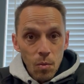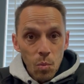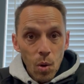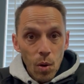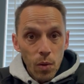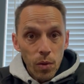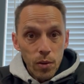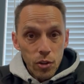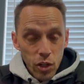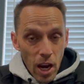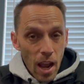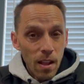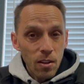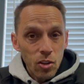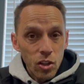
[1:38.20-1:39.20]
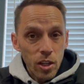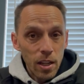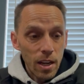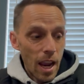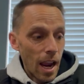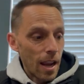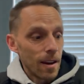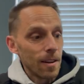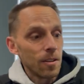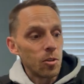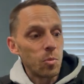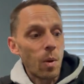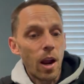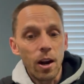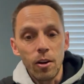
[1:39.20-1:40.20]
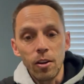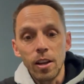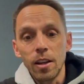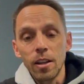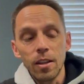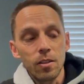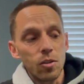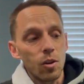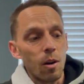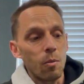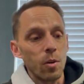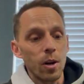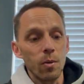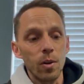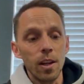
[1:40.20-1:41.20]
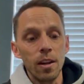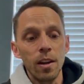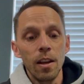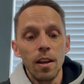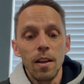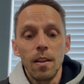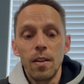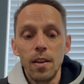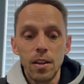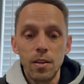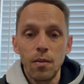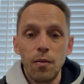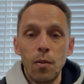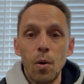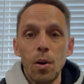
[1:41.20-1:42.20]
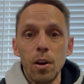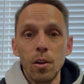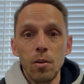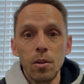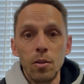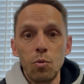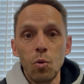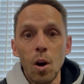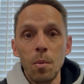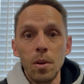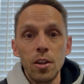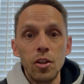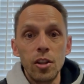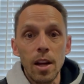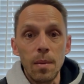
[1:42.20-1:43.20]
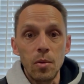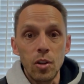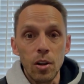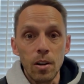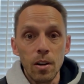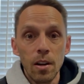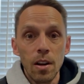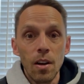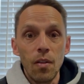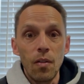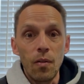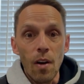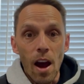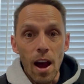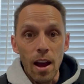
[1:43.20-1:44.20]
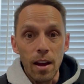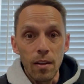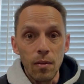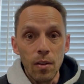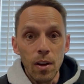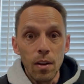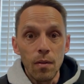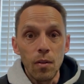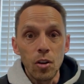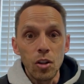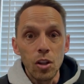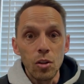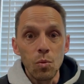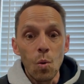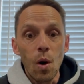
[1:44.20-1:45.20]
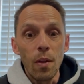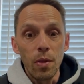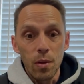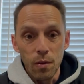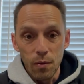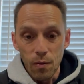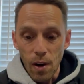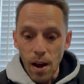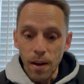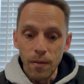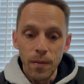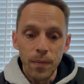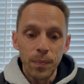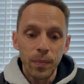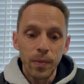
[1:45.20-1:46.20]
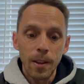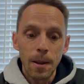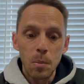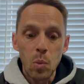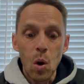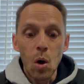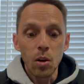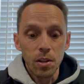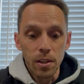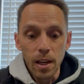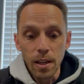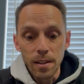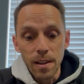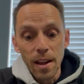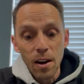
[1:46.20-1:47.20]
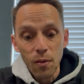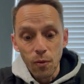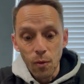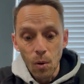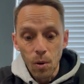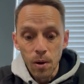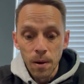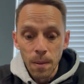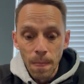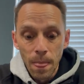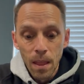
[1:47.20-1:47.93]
both challenging and inspiring. And so, I want to read this for you. It's Romans chapter 5, verses 1 through 5. Paul says, Therefore,